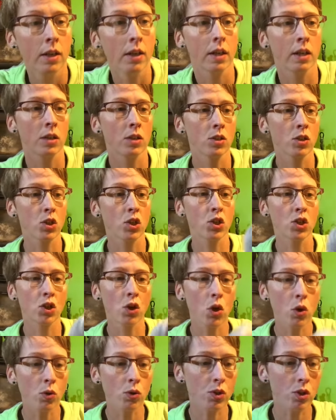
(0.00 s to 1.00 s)
and it's
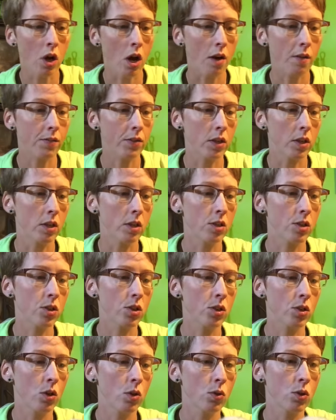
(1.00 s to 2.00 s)
so soft and it's
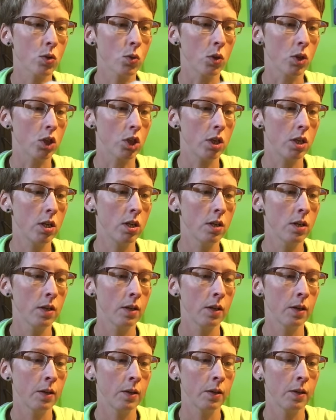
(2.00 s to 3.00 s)
so squishy.
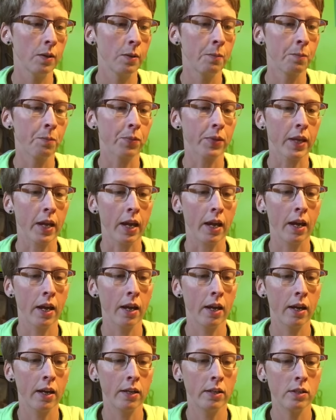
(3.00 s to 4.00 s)

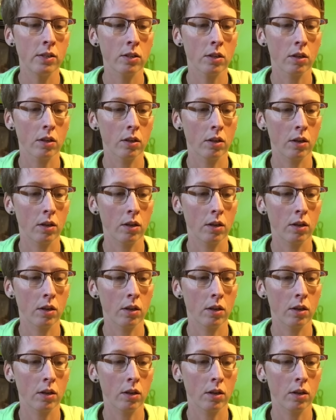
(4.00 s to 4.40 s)
And